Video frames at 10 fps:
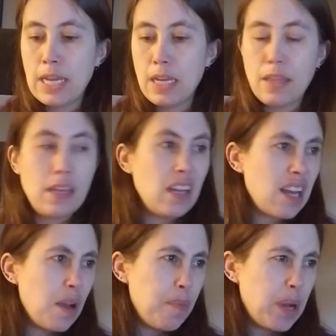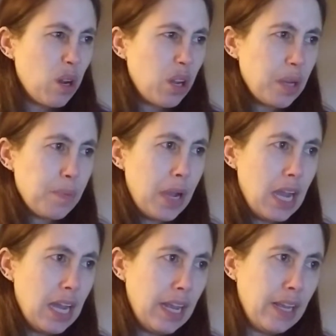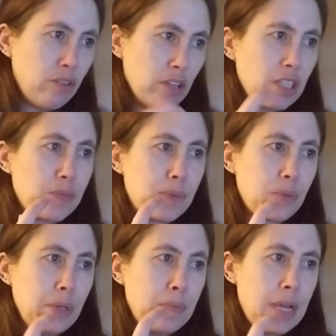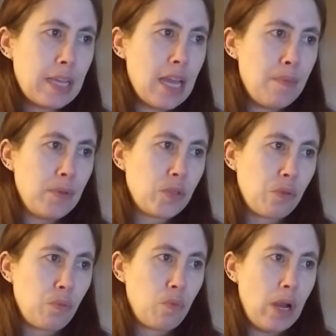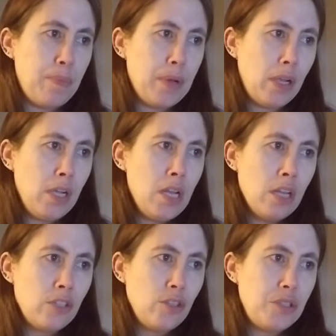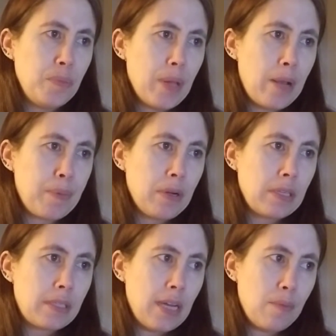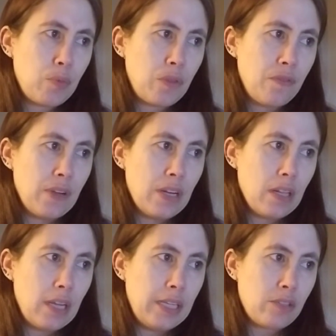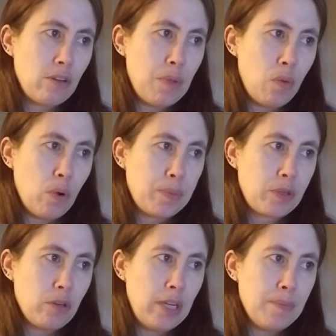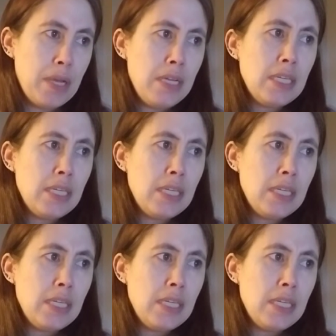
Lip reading: And then American Pie, crisp, sweet mac apples with ripe, juicy blackberries topped with vanilla ice cream and whipped cream.